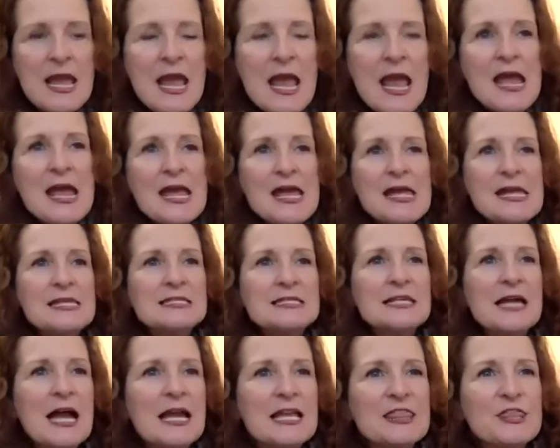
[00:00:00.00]
And
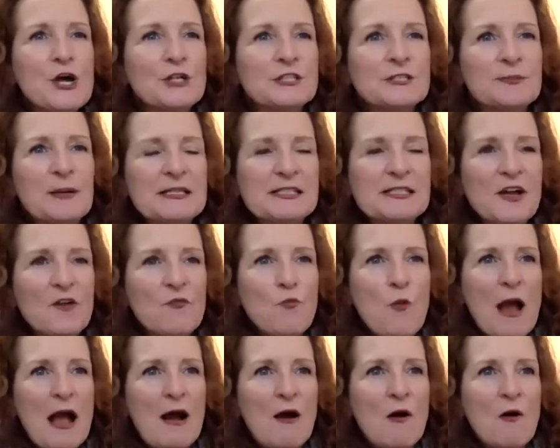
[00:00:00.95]
I thought to myself,
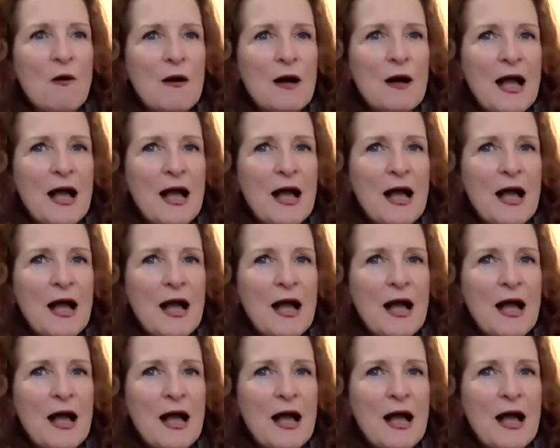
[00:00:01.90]
wow,